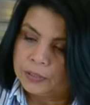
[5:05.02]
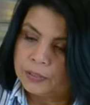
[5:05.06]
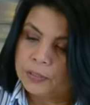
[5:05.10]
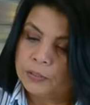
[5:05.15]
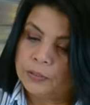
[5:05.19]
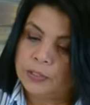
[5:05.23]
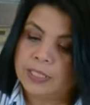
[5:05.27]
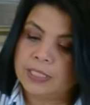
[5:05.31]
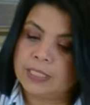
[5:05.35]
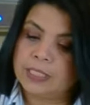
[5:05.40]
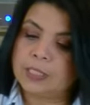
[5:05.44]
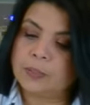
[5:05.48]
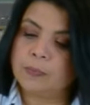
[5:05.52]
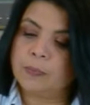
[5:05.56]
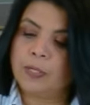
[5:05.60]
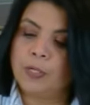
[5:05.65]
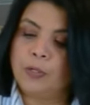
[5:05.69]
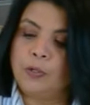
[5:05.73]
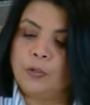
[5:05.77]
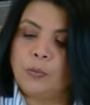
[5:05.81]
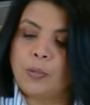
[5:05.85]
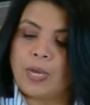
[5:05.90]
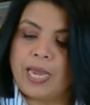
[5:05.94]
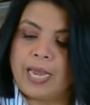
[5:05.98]
To this, we're
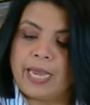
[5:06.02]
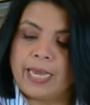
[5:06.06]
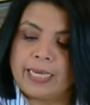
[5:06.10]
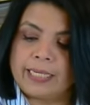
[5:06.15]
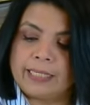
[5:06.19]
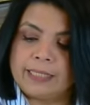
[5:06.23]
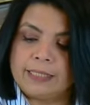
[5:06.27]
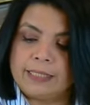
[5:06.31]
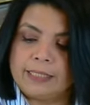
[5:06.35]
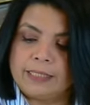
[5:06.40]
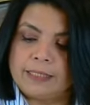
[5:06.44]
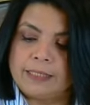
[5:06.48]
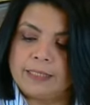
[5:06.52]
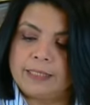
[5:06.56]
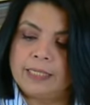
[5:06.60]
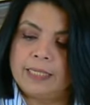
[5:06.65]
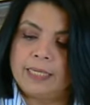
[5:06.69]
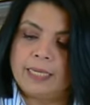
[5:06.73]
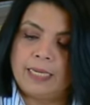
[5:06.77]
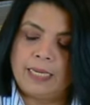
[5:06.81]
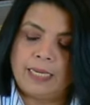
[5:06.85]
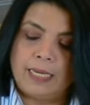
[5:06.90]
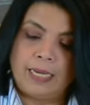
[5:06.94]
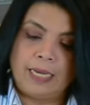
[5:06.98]
going to add
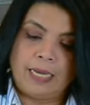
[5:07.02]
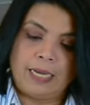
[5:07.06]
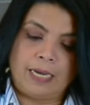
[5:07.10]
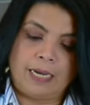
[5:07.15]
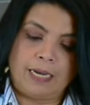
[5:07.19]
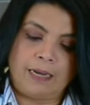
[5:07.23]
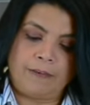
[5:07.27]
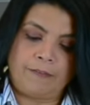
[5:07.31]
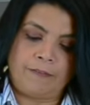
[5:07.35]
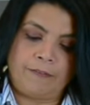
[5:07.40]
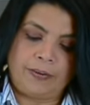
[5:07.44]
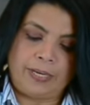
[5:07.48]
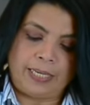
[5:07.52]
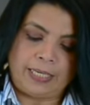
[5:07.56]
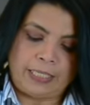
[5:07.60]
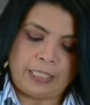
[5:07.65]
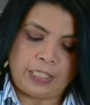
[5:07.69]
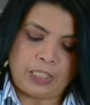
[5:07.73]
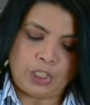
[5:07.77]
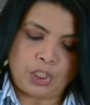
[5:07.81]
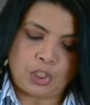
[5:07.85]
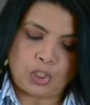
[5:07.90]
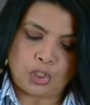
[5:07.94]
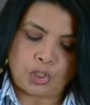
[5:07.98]
our
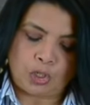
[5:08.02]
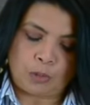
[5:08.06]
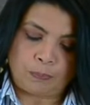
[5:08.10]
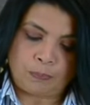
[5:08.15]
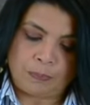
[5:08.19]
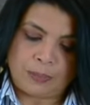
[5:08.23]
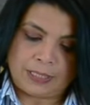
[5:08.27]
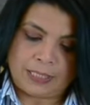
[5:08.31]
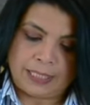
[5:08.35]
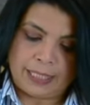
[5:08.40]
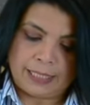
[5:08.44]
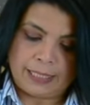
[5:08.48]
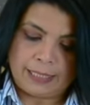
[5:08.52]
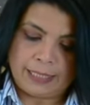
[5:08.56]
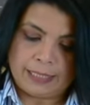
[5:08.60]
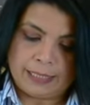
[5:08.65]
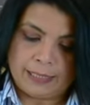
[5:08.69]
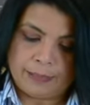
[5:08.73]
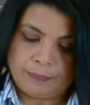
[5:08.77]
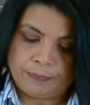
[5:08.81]
finely chopped dill